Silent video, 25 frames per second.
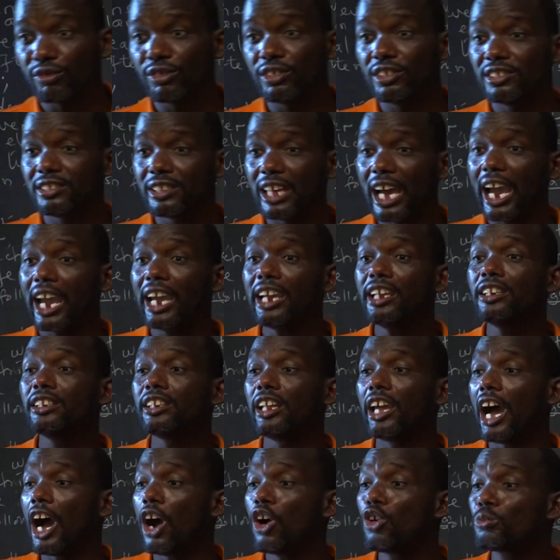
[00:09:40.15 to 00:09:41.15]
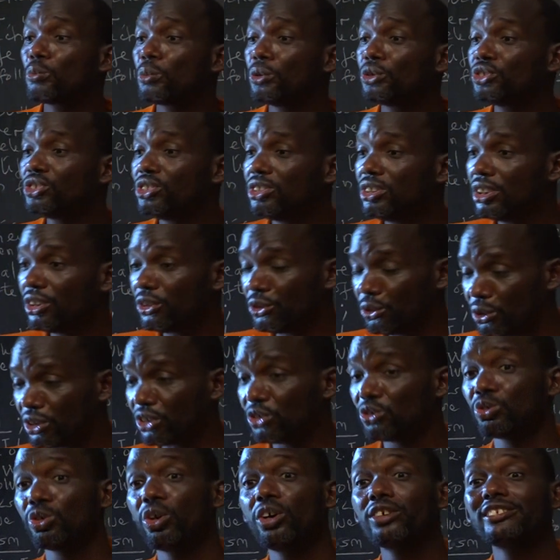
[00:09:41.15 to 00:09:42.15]
to design the output unit.
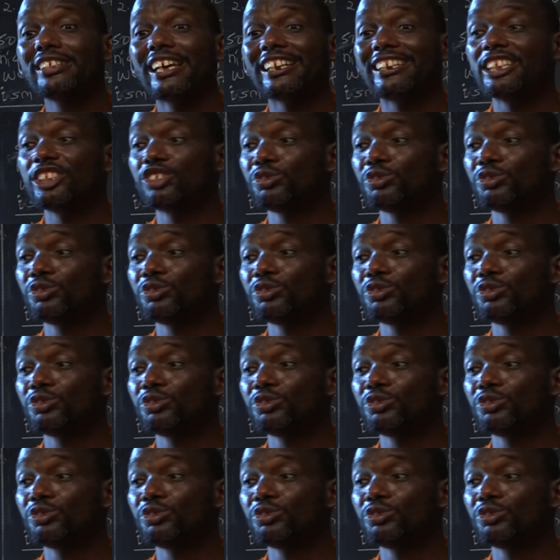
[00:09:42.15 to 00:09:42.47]
Those are the